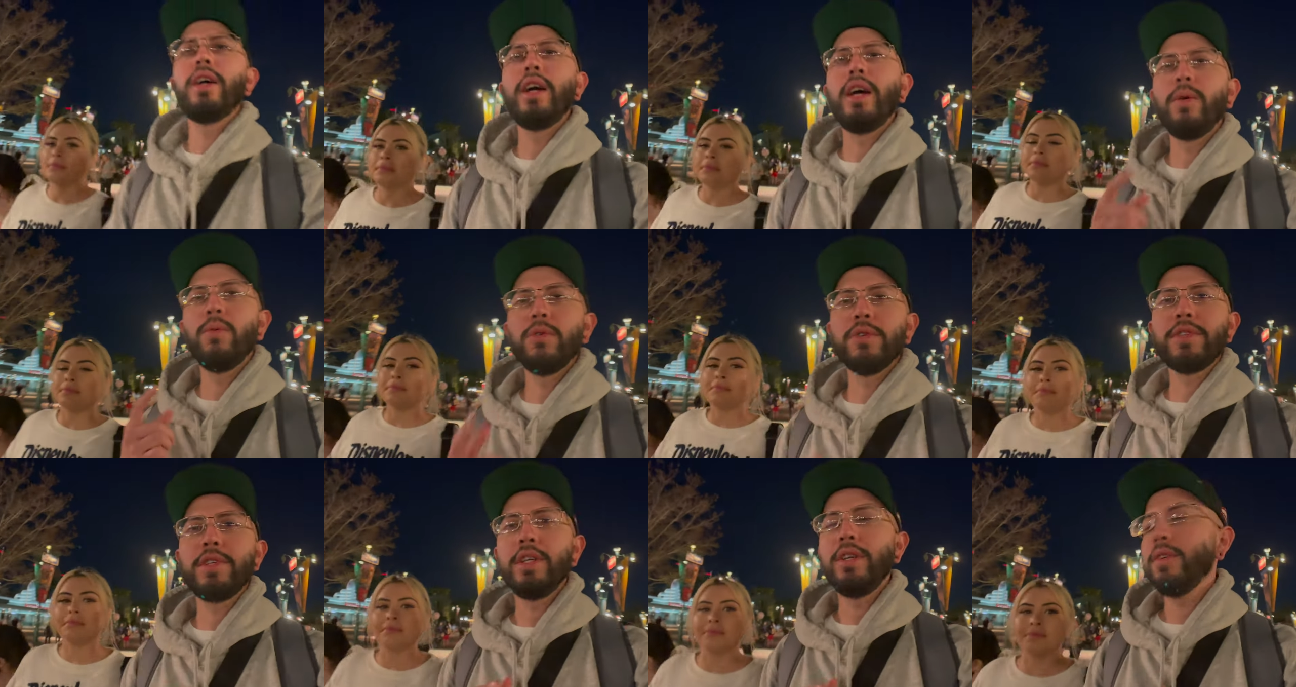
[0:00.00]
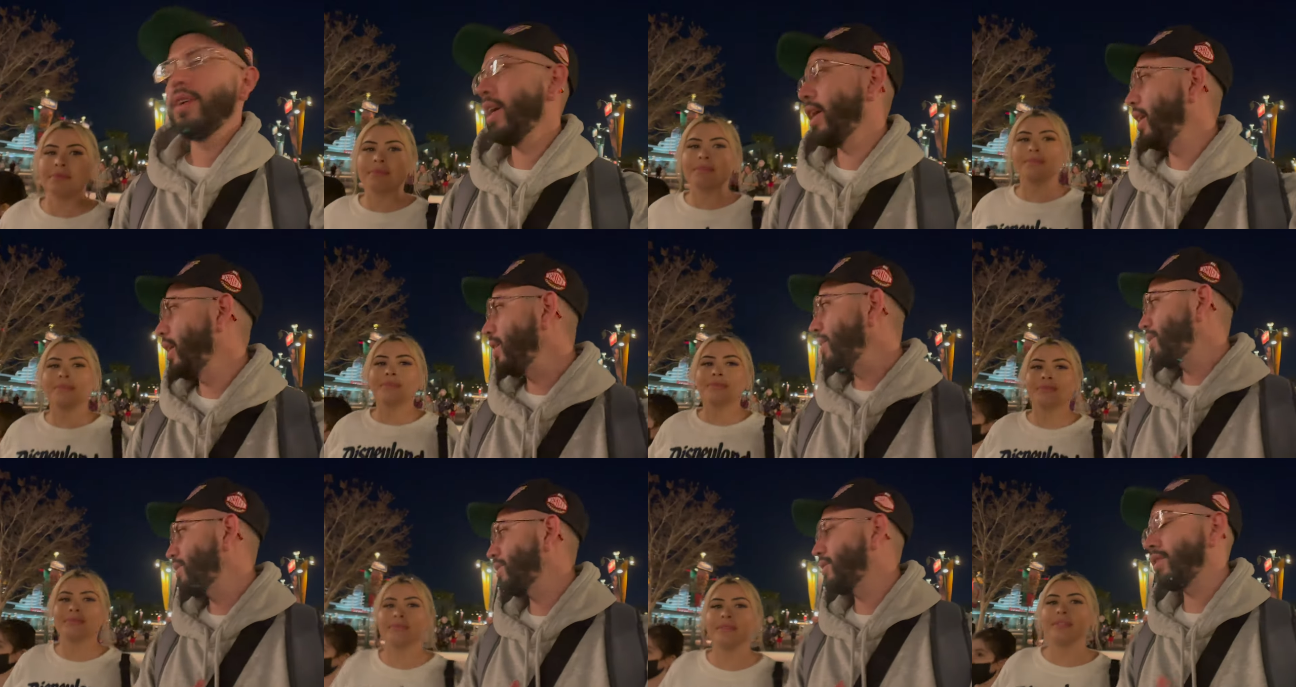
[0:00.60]
Speaker 1: And we'll see you
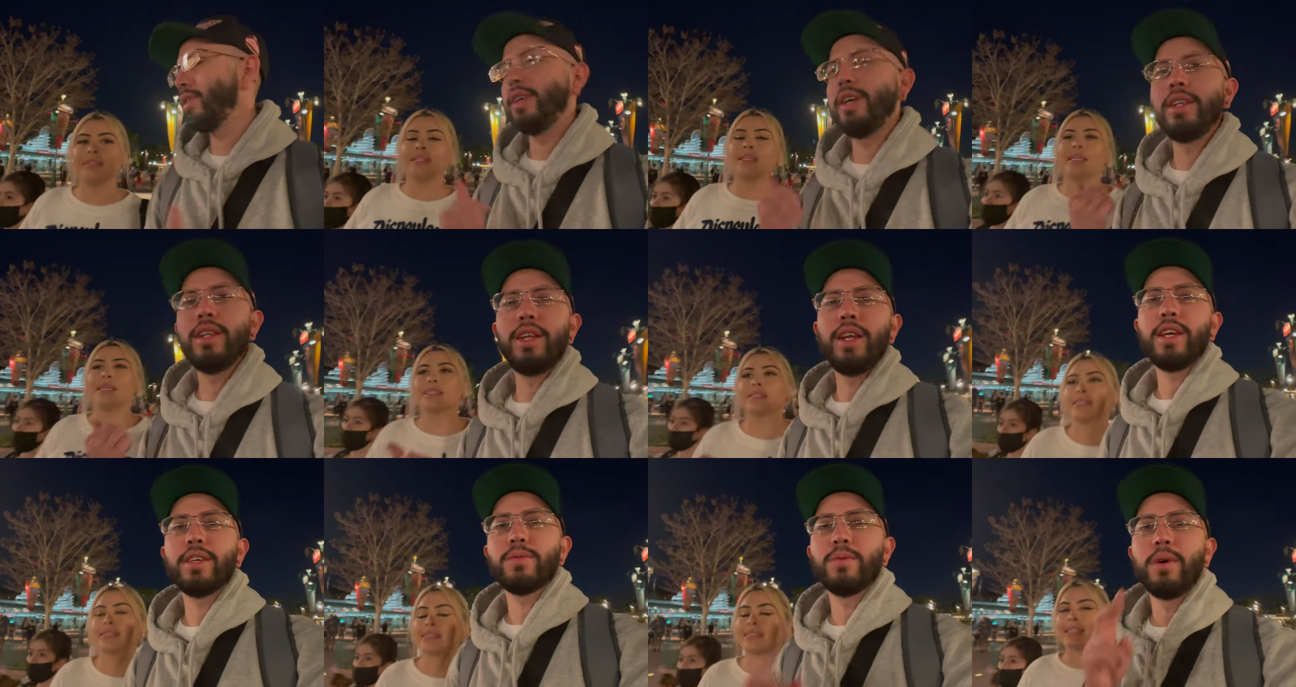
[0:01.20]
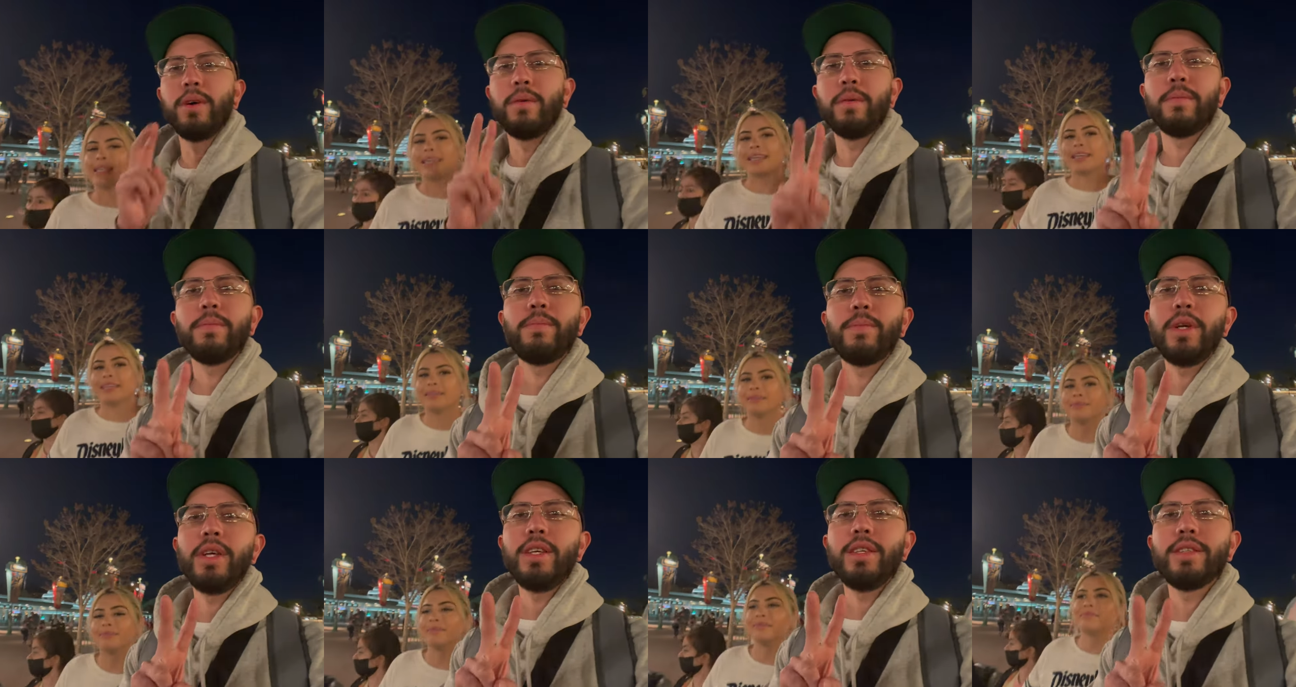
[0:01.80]
guys in the next one.
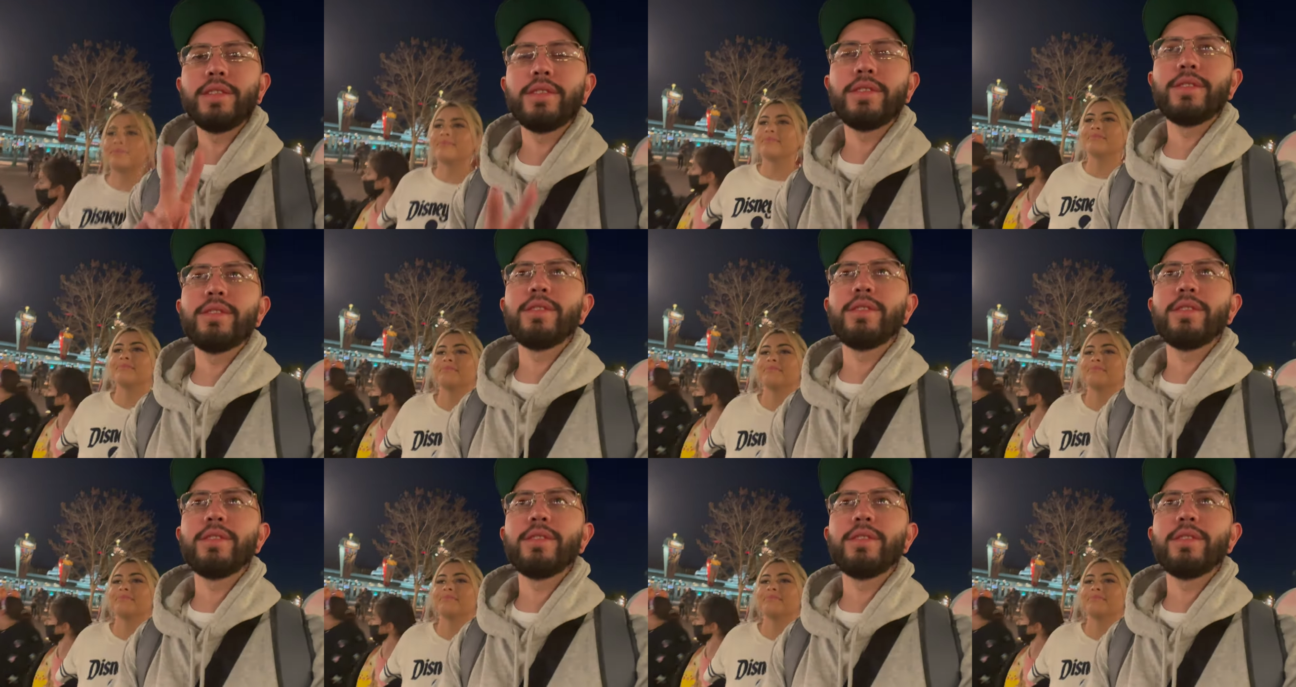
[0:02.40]
Peace.